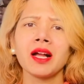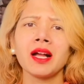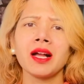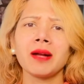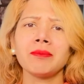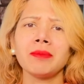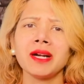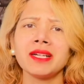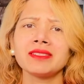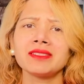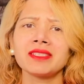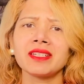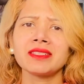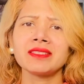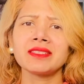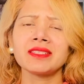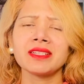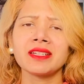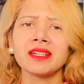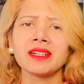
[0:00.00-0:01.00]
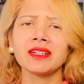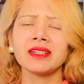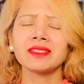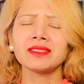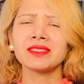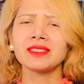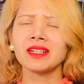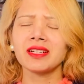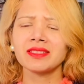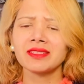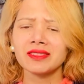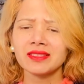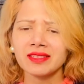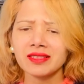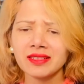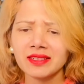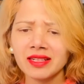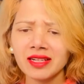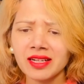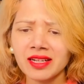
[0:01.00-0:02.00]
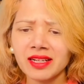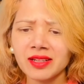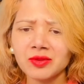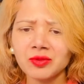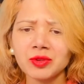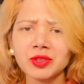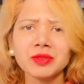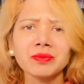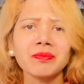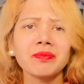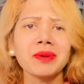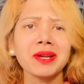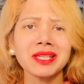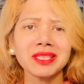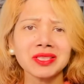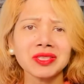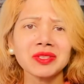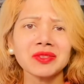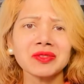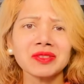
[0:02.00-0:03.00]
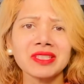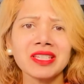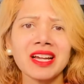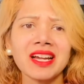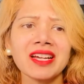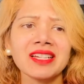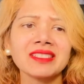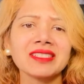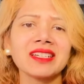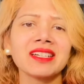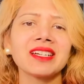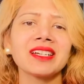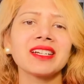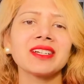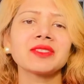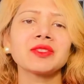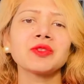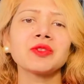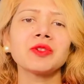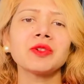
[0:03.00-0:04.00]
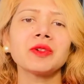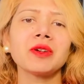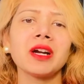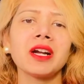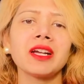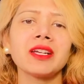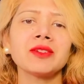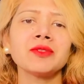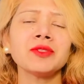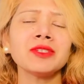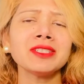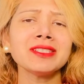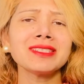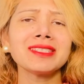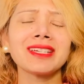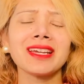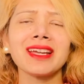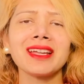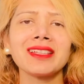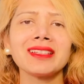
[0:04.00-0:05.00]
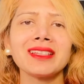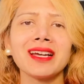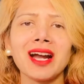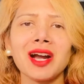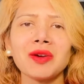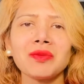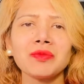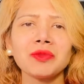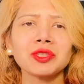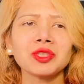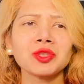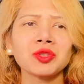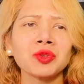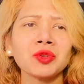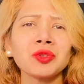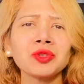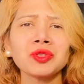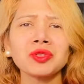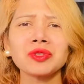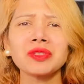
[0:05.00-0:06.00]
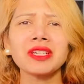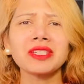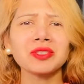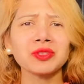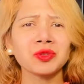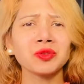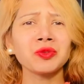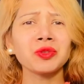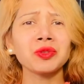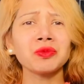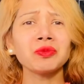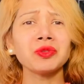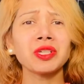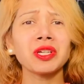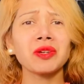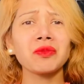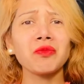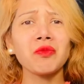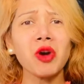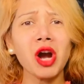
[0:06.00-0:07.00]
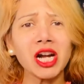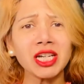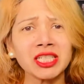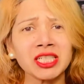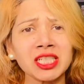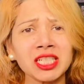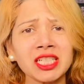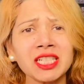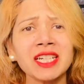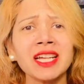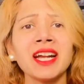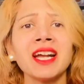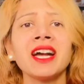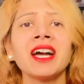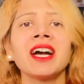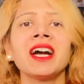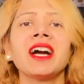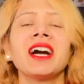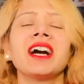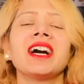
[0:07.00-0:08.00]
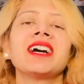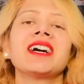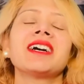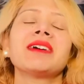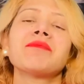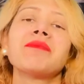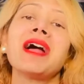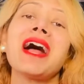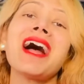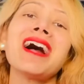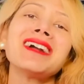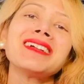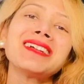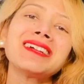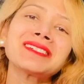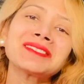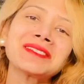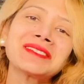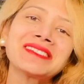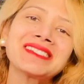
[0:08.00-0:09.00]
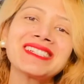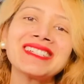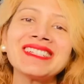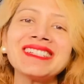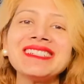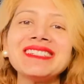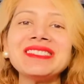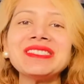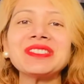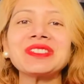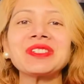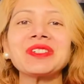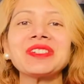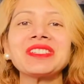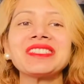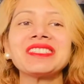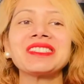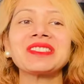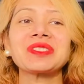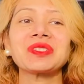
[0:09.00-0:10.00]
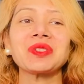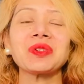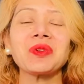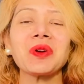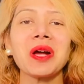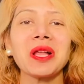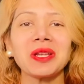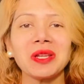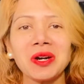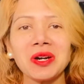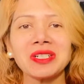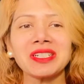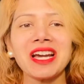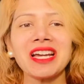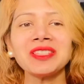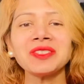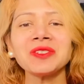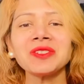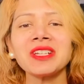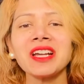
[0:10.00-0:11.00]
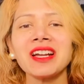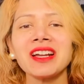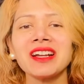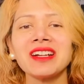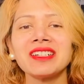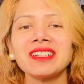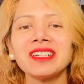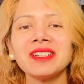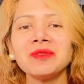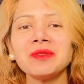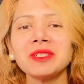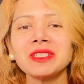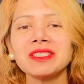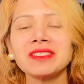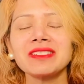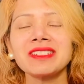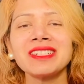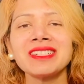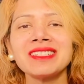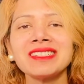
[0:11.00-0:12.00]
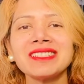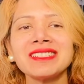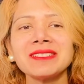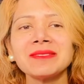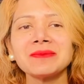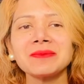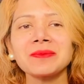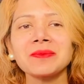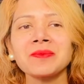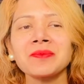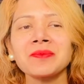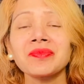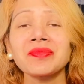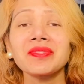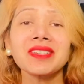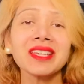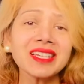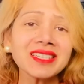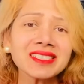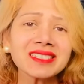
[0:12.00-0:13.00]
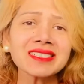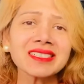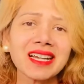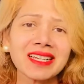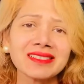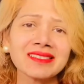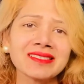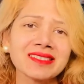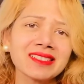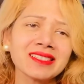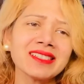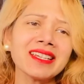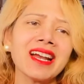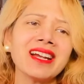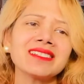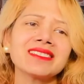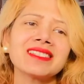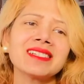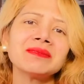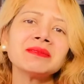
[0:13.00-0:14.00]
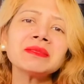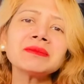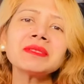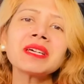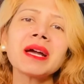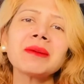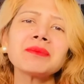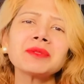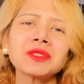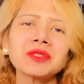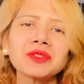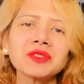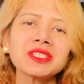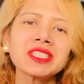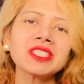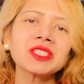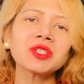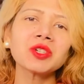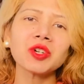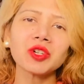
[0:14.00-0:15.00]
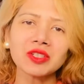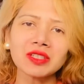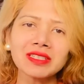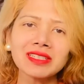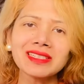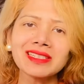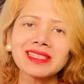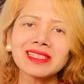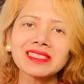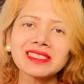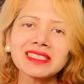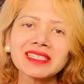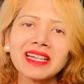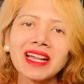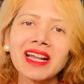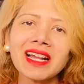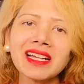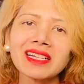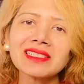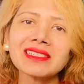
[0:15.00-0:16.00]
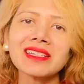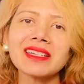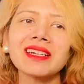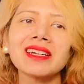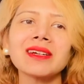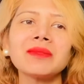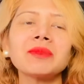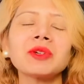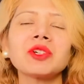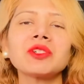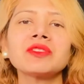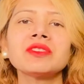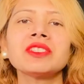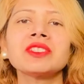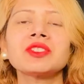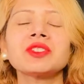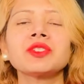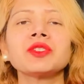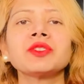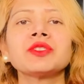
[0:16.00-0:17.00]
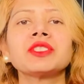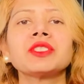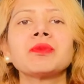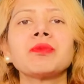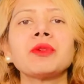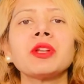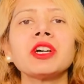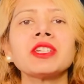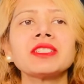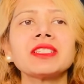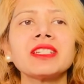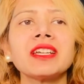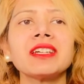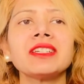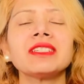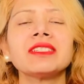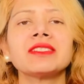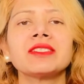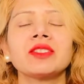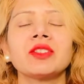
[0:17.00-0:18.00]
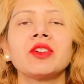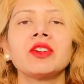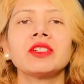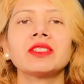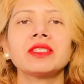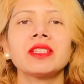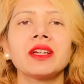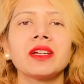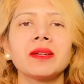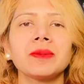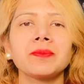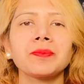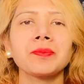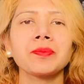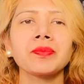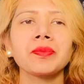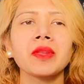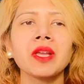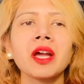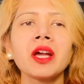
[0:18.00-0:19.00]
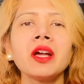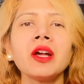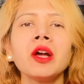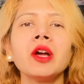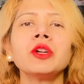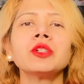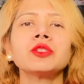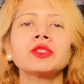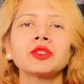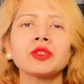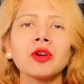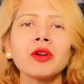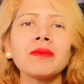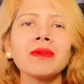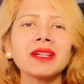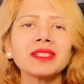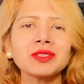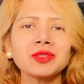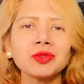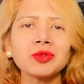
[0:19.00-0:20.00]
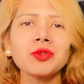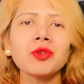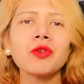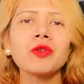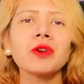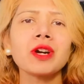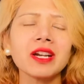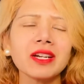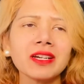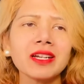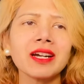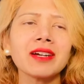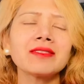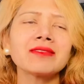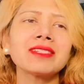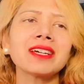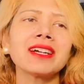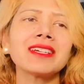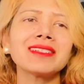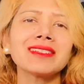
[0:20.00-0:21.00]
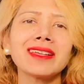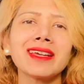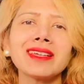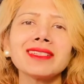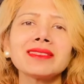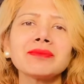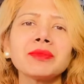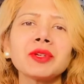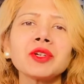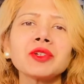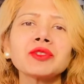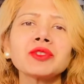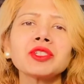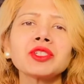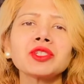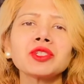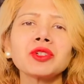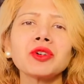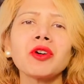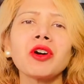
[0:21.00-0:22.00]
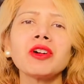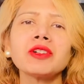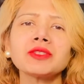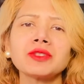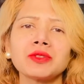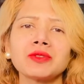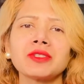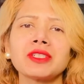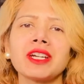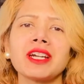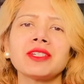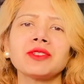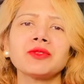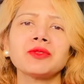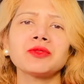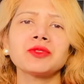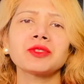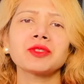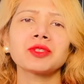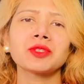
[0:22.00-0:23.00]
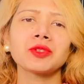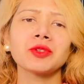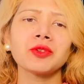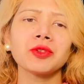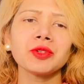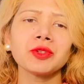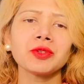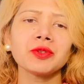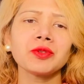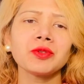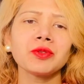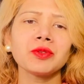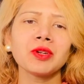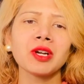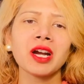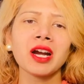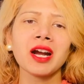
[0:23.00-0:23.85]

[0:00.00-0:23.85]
by Jessica Chastler. It was based on that. So I couldn't tell how much truth to the story we are watching. But I actually really enjoyed this show a lot. I thought it was really interesting. Yeah, some of the episode did got a little dragged because this show is, the plot line is not so much to go around, I guess, because this show also tried to show you